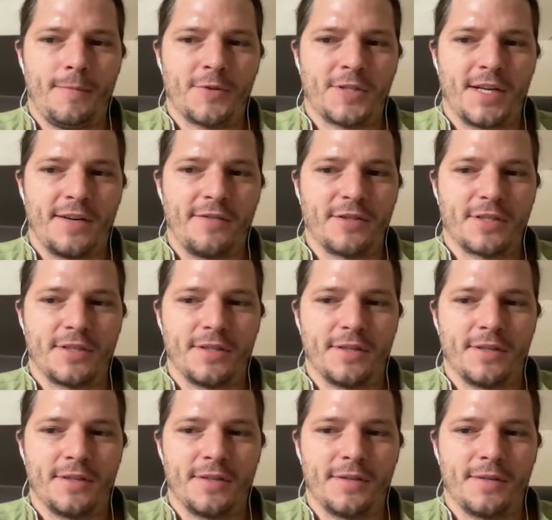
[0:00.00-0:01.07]
was kind of just
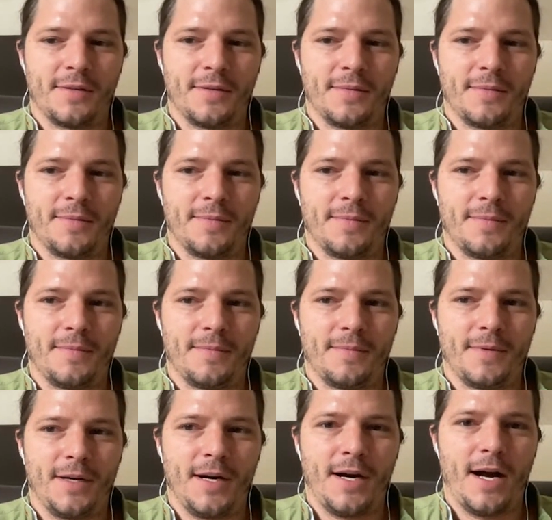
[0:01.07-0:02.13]
a, a
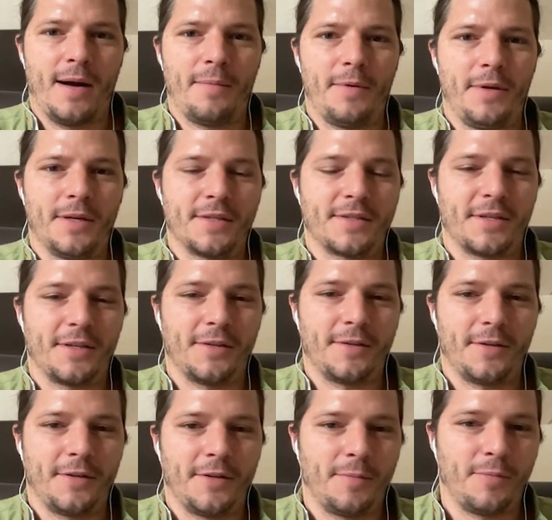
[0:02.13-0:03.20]
hobbyist on, on
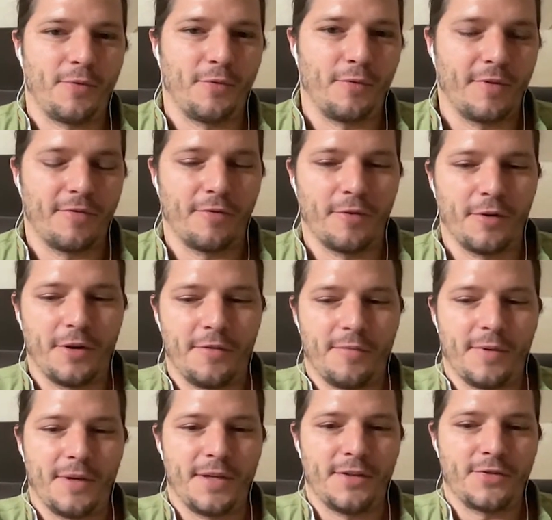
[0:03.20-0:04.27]
the periphery of my
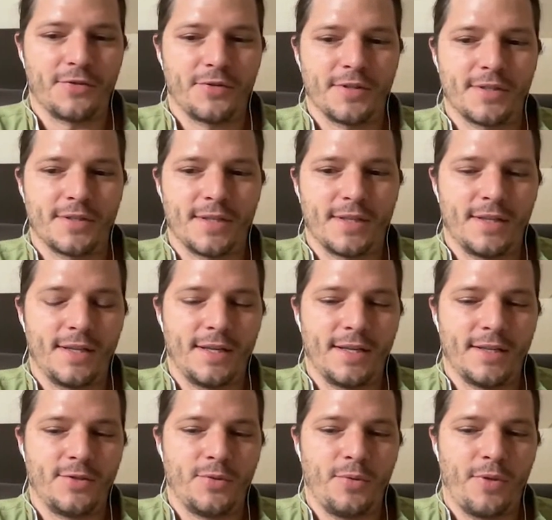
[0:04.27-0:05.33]
interests. And then in
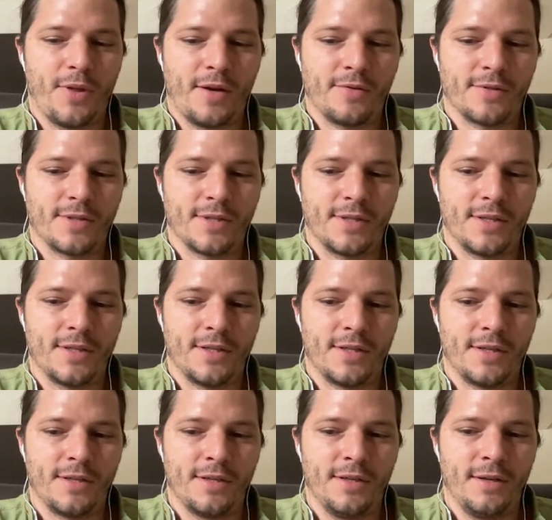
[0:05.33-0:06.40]
2000
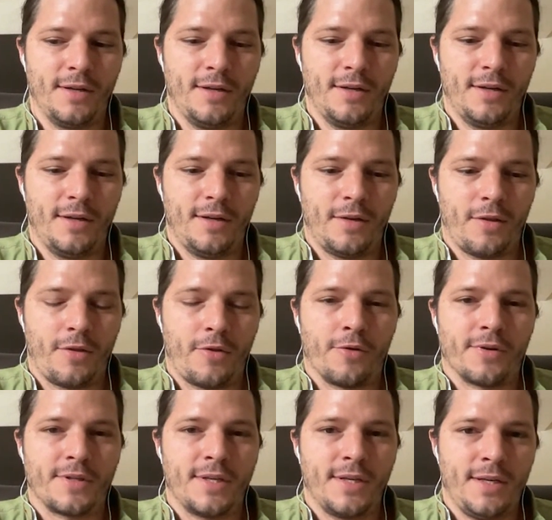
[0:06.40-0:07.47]
and
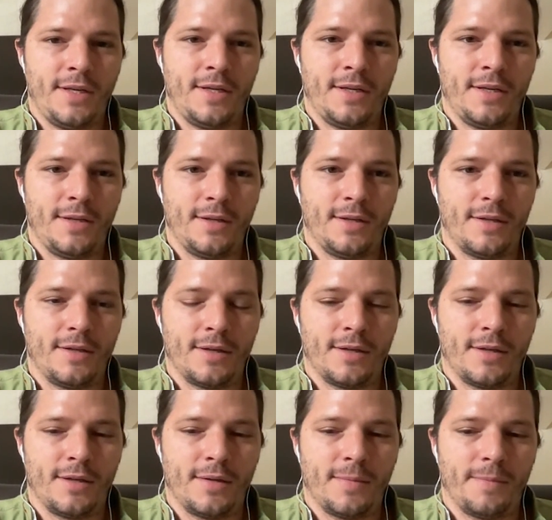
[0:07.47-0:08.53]
13,
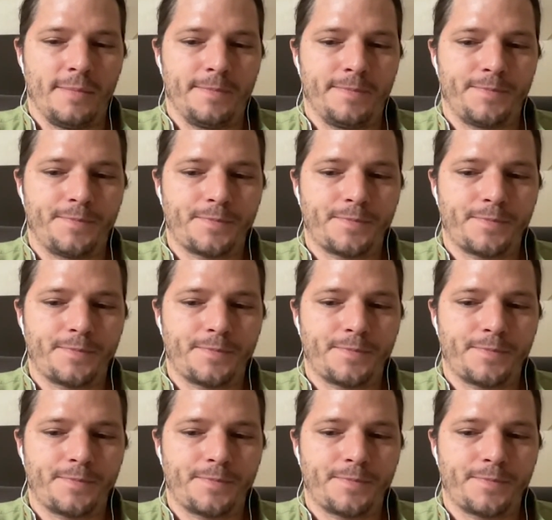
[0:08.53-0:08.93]
um,